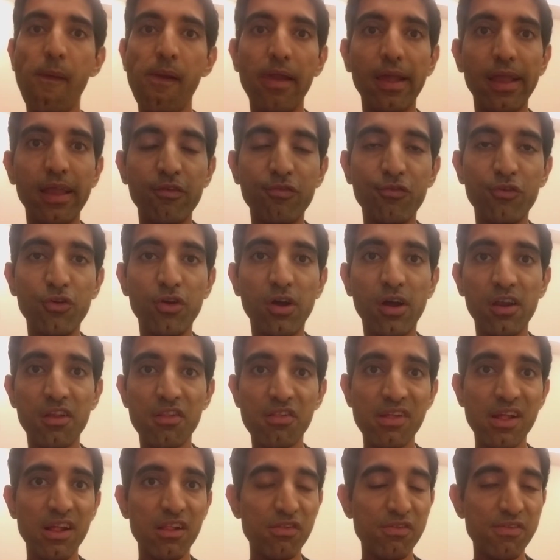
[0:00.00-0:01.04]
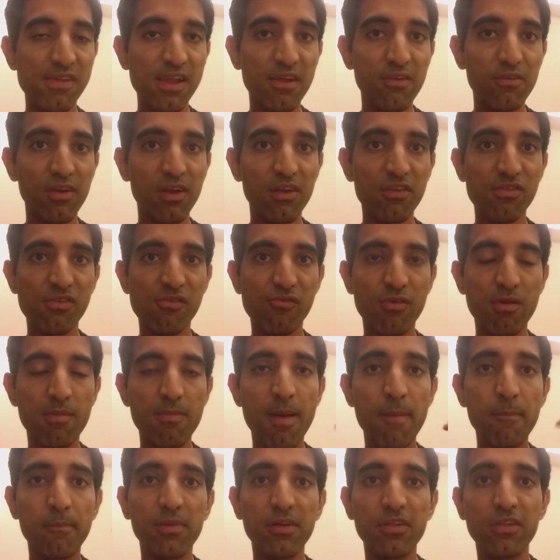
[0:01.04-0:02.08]
If you heard sales secrets,
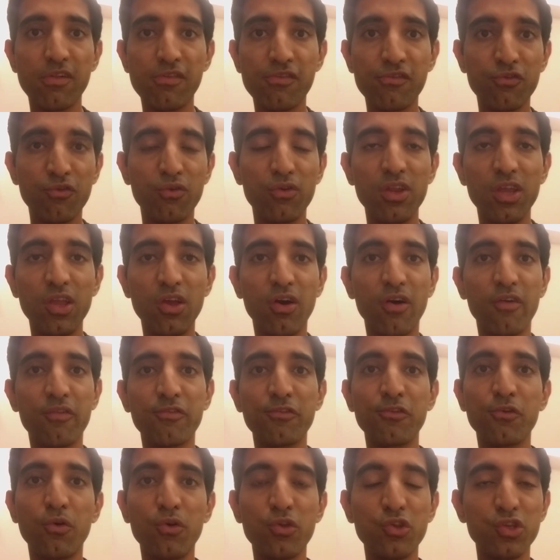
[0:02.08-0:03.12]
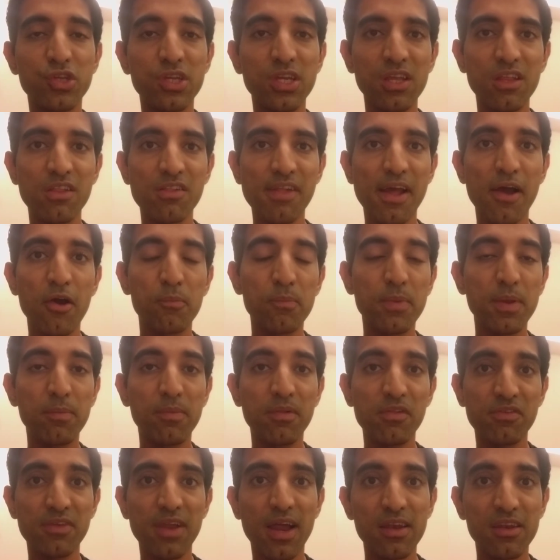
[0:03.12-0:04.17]
remember the story of torn jeans, how
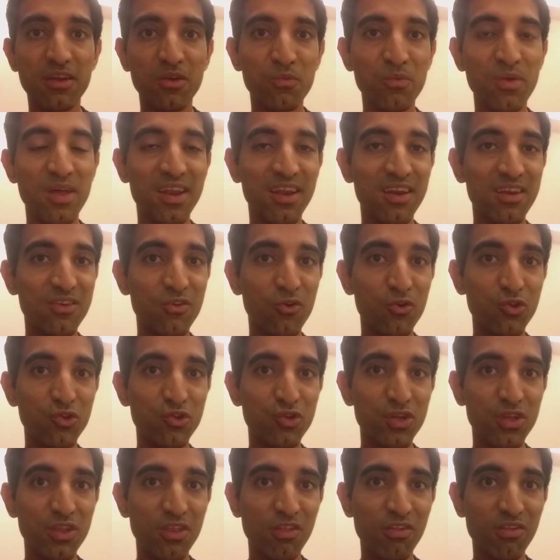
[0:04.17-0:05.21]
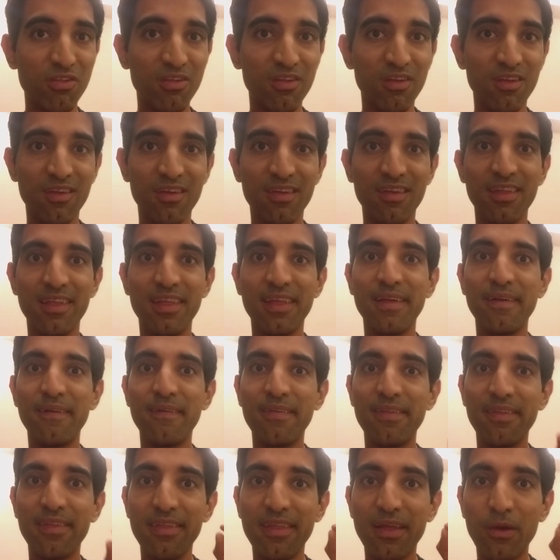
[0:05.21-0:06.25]
people started wearing torn jeans.
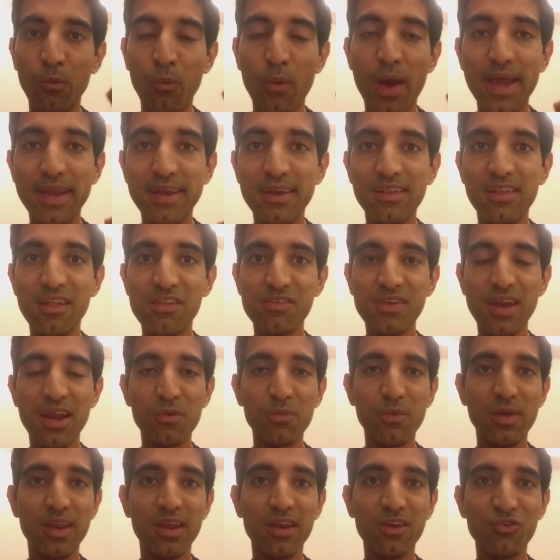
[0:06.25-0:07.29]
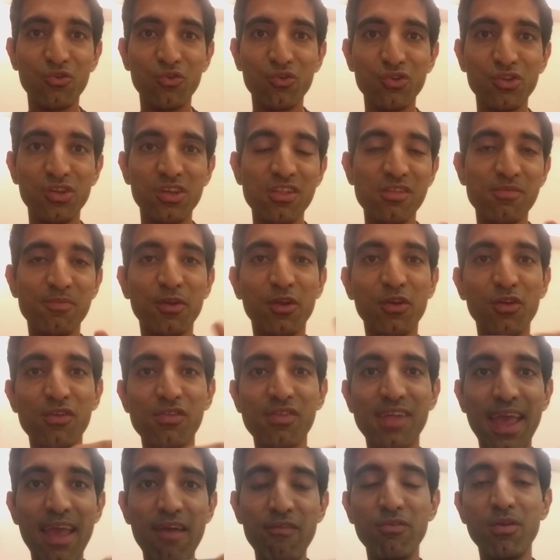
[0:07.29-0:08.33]
Why did they start wearing torn jeans?
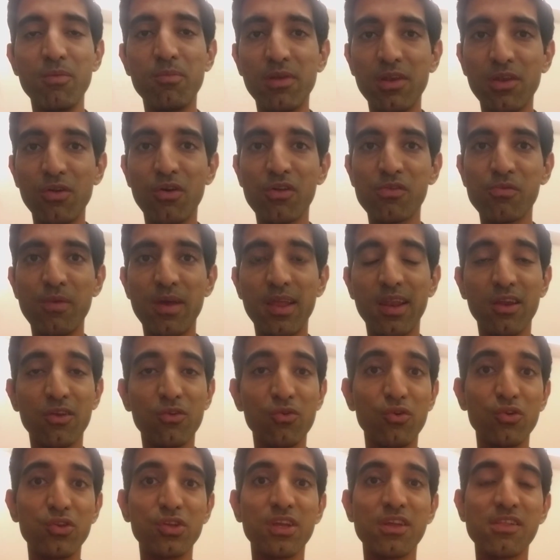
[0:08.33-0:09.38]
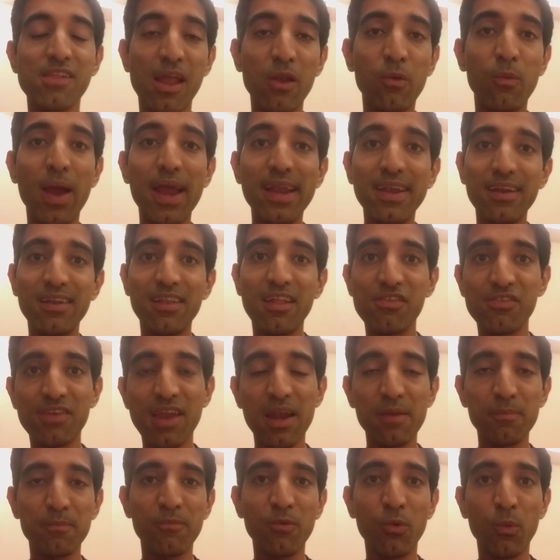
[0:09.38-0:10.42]
Because everybody was wearing torn jeans. And why did they
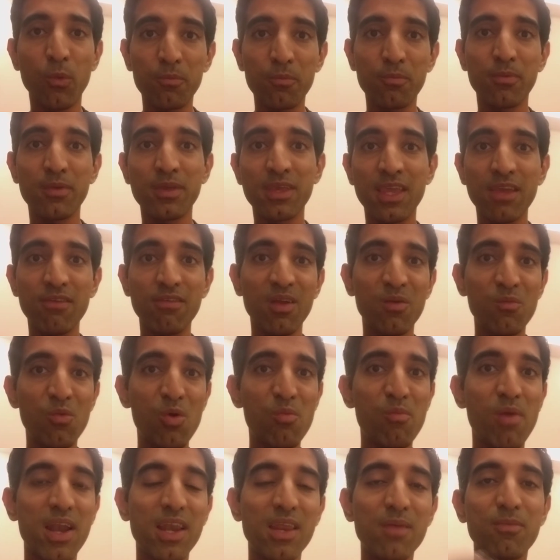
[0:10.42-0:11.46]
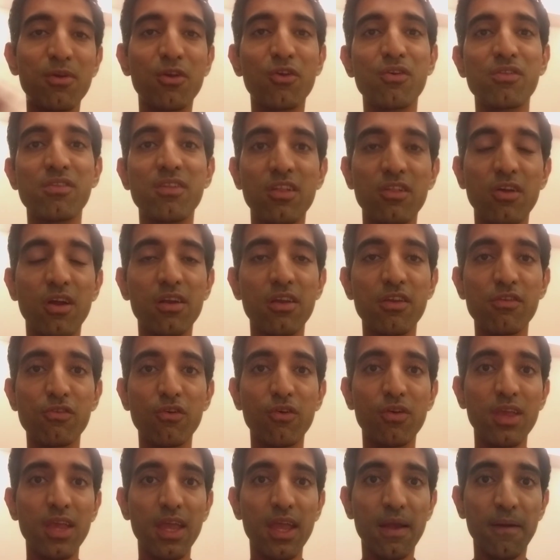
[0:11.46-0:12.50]
start giving more money? Because they thought it's
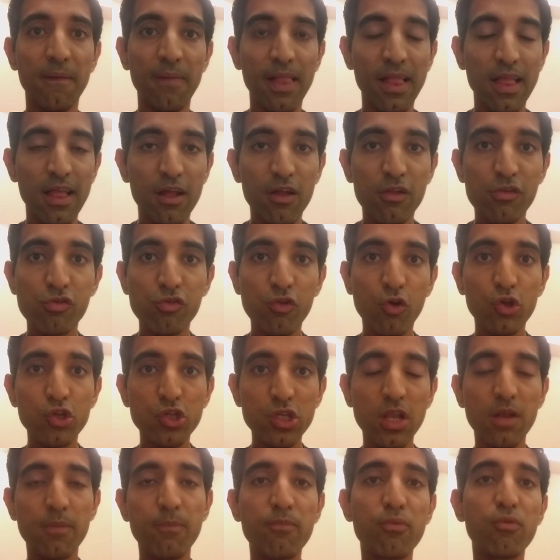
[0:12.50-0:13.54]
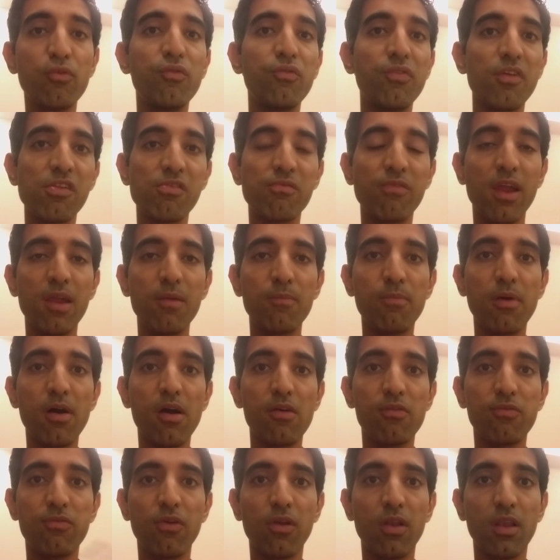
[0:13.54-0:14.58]
okay. Social proof is very
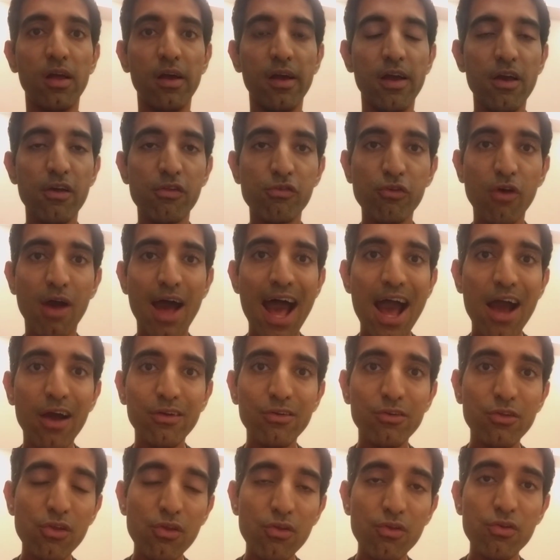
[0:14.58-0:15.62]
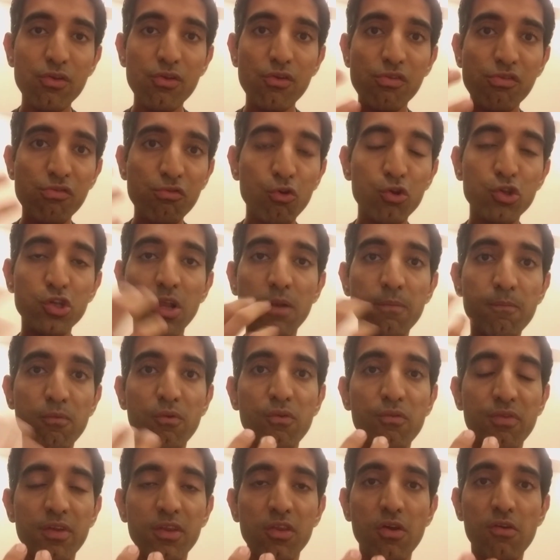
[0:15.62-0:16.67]
powerful. So how do you use social
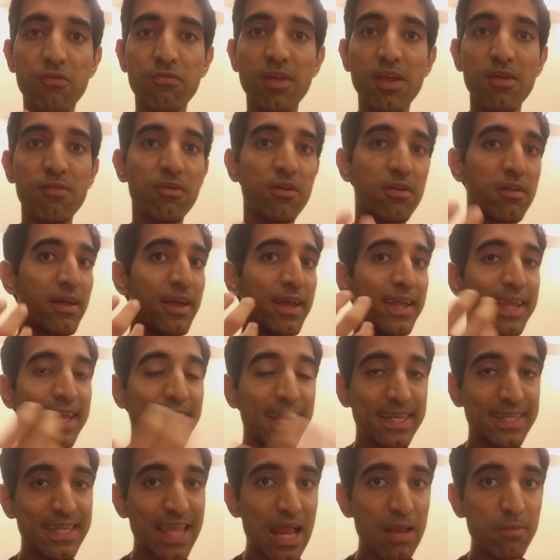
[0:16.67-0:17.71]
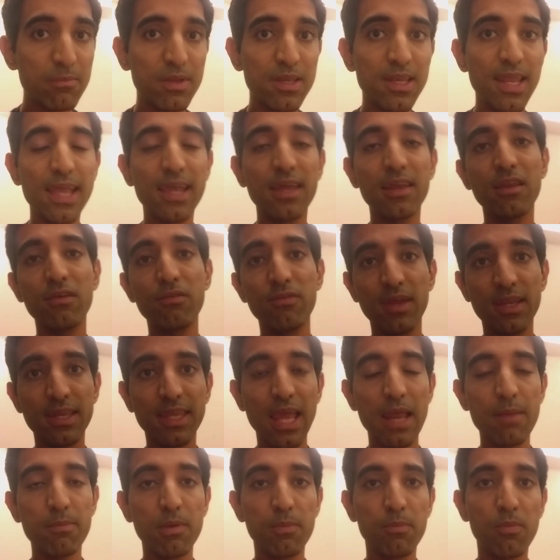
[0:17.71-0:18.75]
proof in your favor? It can be negative, it
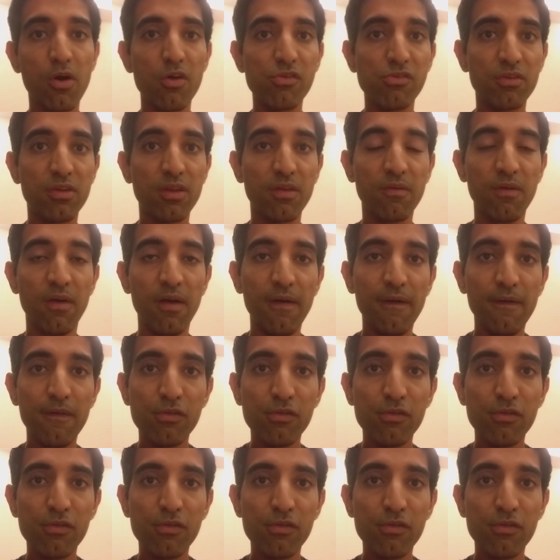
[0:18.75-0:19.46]
can be positive.